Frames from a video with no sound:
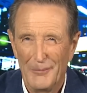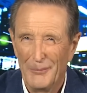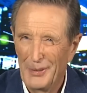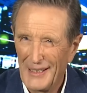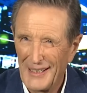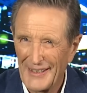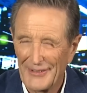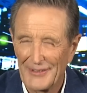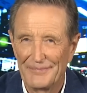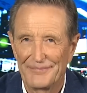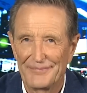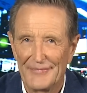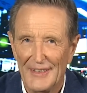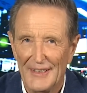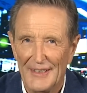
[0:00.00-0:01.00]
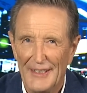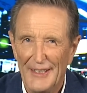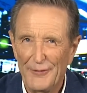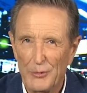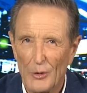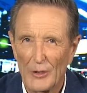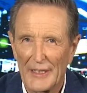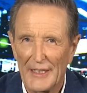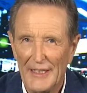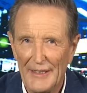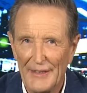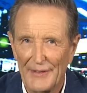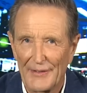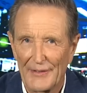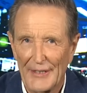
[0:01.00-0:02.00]
But if Walker
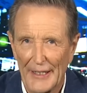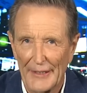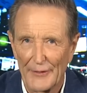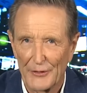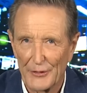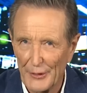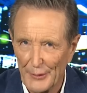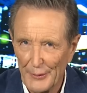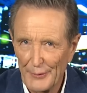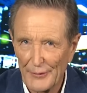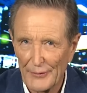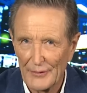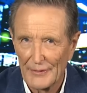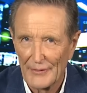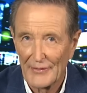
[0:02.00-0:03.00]
is telling the truth,